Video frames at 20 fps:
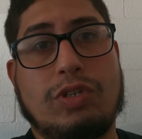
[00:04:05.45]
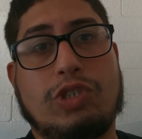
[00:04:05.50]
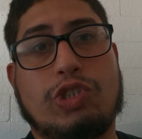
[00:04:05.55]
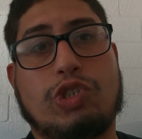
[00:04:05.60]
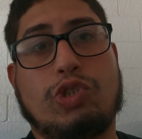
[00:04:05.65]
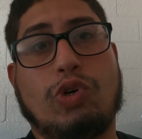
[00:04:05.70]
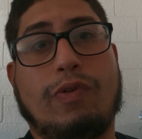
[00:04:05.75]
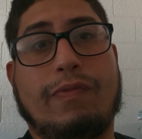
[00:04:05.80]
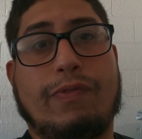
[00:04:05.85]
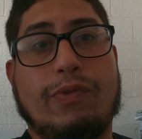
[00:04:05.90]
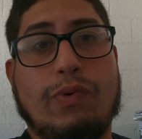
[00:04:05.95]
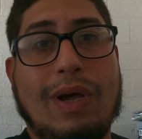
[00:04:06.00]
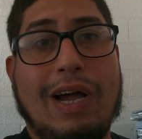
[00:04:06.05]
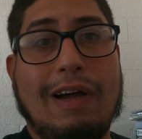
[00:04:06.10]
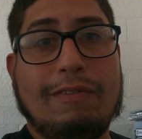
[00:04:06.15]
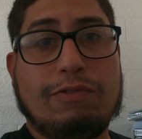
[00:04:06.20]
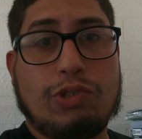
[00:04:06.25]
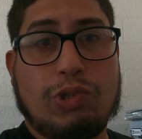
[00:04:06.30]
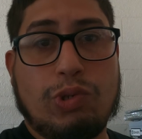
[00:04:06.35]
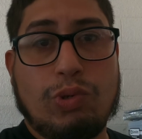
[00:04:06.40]
So if you
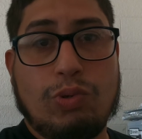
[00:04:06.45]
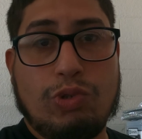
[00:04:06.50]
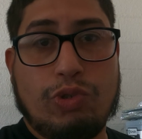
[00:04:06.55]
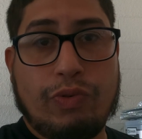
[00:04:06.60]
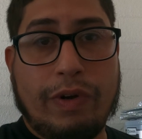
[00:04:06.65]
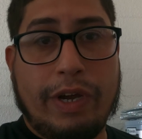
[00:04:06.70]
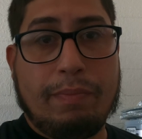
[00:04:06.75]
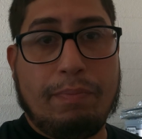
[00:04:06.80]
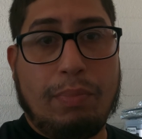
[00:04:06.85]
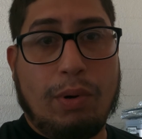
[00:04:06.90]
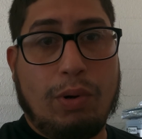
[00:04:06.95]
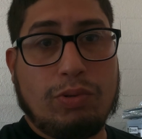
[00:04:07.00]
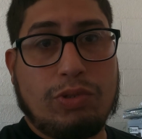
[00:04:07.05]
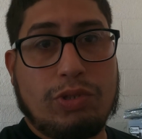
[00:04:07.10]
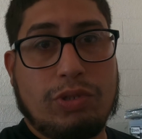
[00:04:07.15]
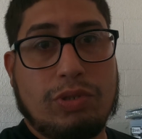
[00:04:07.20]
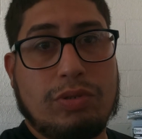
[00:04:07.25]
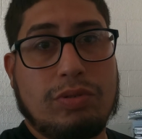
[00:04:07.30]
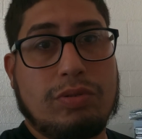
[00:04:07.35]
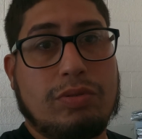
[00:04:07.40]
have 2 drain
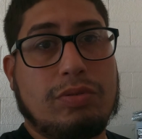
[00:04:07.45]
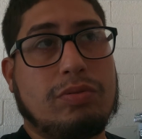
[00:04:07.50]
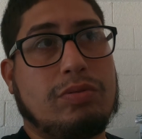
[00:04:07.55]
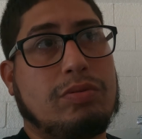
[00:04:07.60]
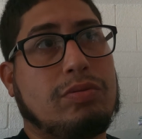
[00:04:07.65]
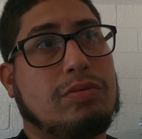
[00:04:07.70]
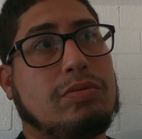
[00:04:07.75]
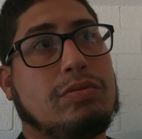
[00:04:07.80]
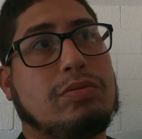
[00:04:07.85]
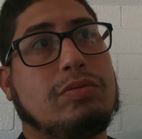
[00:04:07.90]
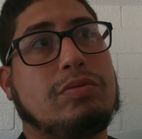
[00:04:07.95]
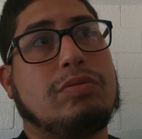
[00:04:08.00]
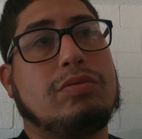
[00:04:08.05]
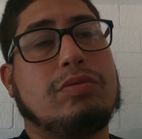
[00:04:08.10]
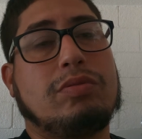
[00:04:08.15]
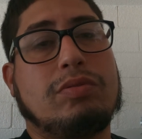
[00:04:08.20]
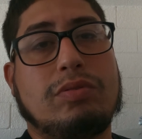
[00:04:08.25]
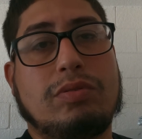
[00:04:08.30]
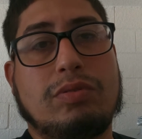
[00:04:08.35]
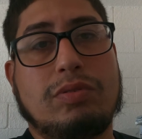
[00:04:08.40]
bolts,
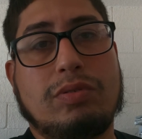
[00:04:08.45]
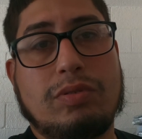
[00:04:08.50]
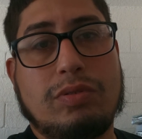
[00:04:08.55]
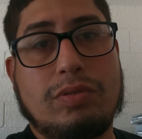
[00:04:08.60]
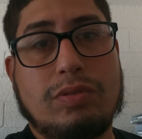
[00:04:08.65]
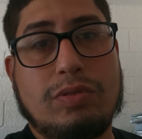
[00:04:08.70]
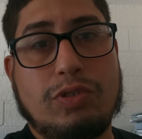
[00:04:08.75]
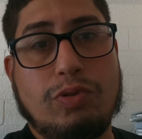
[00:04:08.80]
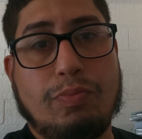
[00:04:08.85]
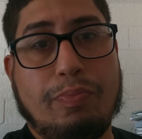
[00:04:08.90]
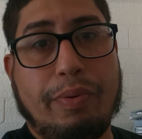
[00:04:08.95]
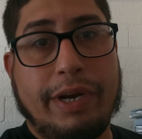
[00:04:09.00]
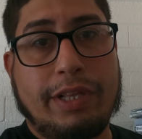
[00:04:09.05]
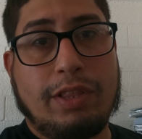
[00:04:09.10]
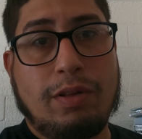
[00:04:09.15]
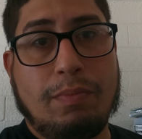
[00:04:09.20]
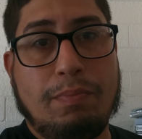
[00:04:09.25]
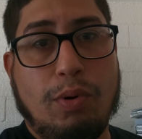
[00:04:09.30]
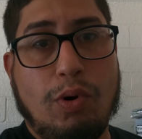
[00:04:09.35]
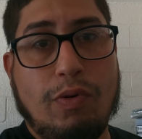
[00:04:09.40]
you
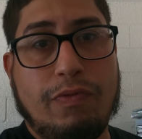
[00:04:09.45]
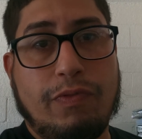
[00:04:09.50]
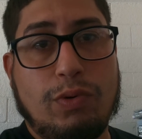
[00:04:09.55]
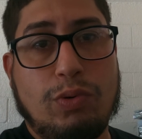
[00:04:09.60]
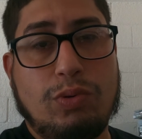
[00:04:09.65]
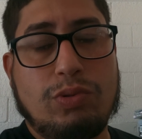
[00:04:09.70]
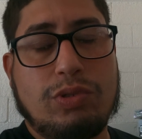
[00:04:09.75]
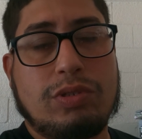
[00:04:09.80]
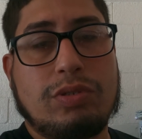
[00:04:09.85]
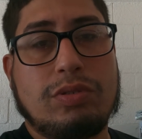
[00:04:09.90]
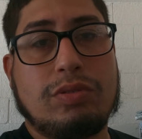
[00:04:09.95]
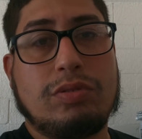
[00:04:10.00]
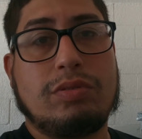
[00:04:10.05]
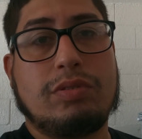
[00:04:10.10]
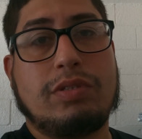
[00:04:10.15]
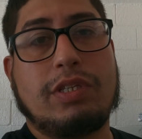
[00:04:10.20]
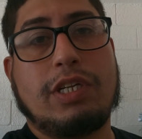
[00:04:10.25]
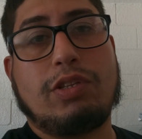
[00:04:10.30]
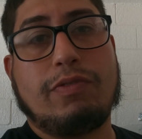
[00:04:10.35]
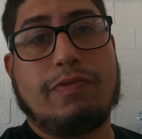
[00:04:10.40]
break them both loose
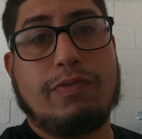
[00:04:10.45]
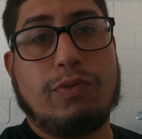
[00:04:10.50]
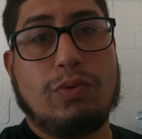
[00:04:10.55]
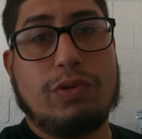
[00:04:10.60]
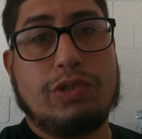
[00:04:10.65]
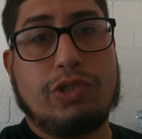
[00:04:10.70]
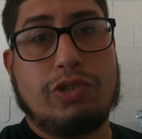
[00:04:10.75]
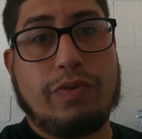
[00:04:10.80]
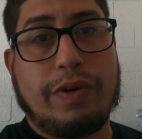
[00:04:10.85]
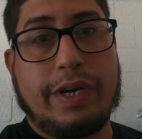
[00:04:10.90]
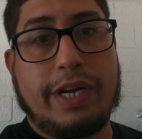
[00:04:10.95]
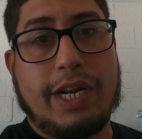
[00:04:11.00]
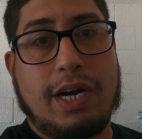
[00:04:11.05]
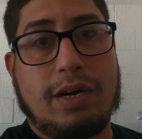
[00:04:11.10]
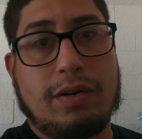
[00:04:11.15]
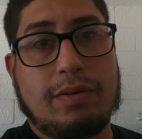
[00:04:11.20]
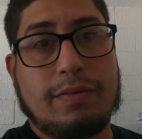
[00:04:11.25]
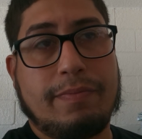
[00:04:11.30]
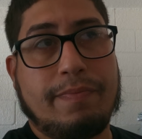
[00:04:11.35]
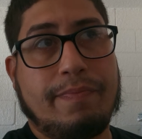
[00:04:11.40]
and let the fluids drain
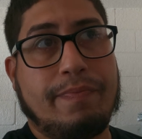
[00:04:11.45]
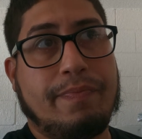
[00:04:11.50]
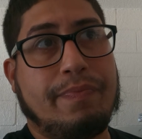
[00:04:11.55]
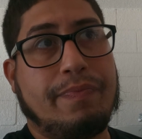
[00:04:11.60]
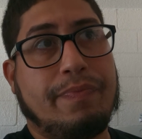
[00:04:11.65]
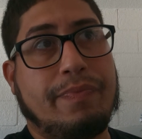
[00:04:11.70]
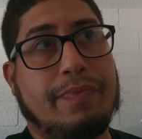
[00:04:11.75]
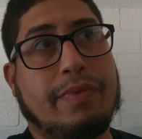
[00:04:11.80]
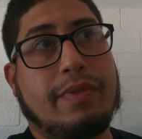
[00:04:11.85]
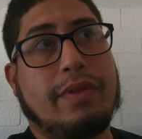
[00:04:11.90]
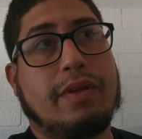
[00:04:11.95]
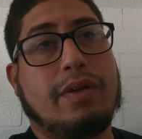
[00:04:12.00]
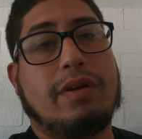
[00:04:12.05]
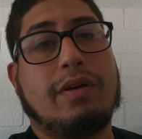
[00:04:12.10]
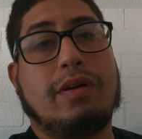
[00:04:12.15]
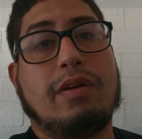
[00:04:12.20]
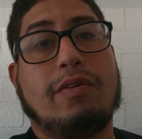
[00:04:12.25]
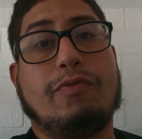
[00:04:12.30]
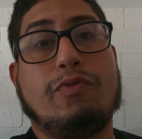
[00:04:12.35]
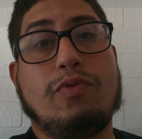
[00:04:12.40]
out.
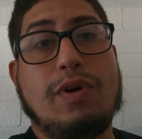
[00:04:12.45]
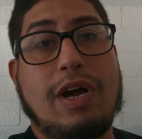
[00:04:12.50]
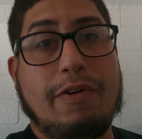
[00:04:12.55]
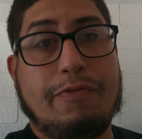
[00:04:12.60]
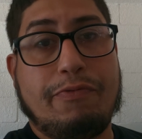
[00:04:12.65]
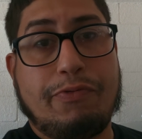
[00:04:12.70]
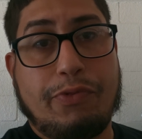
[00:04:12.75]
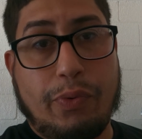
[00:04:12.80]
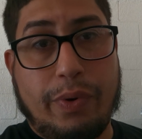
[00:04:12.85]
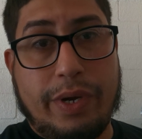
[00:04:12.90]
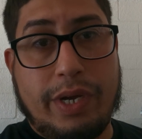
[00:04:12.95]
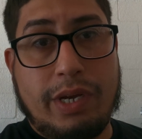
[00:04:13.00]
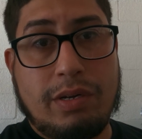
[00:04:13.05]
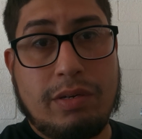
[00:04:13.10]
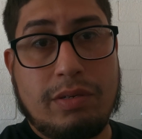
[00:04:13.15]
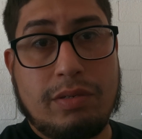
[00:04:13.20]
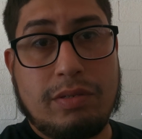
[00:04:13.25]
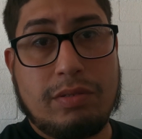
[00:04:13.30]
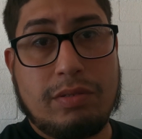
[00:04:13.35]
If you have 3,